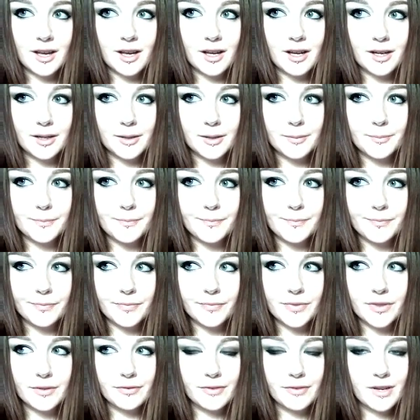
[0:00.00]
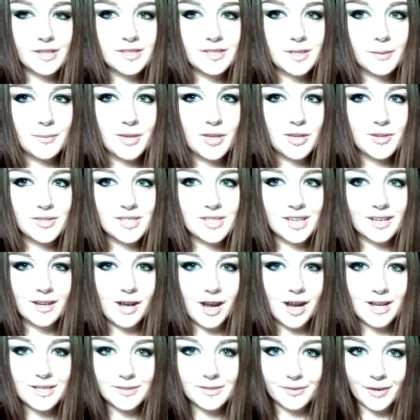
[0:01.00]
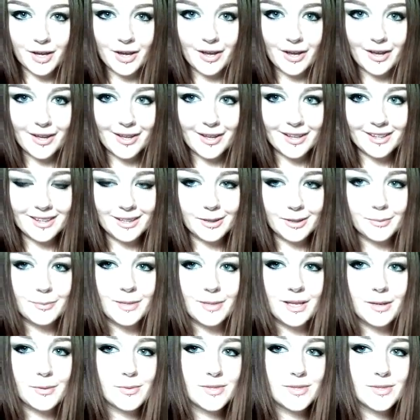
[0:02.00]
The first time I used it, it kind of hurt a little bit.